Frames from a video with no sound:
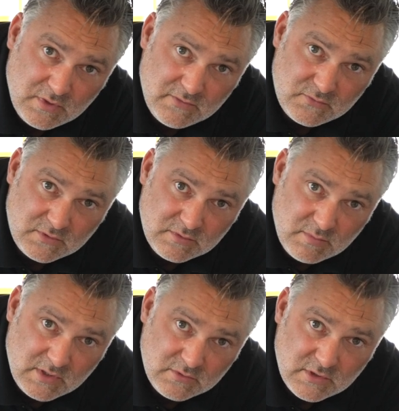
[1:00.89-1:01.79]
you have round
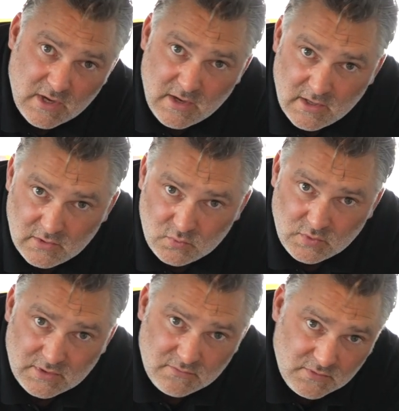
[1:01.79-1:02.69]
about
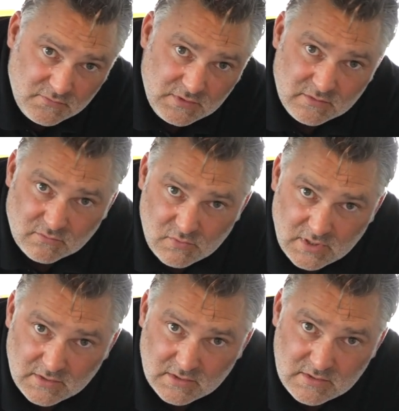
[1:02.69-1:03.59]
250,
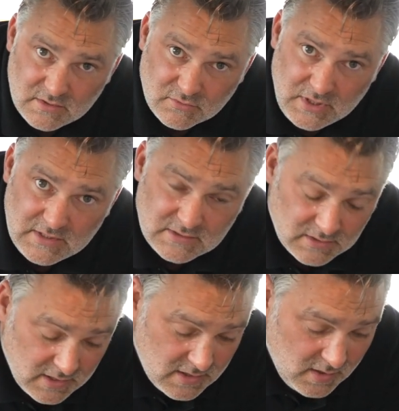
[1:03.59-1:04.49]
300 degrees,
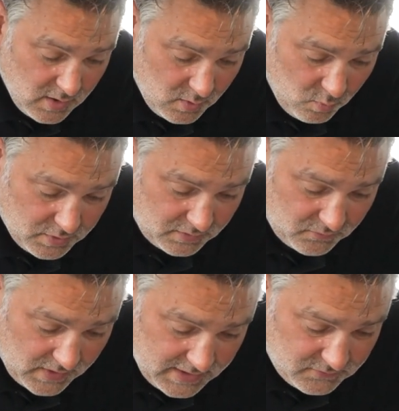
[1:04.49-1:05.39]
what is
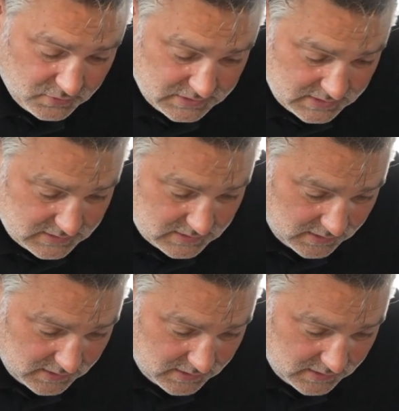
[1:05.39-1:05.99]
fine for this.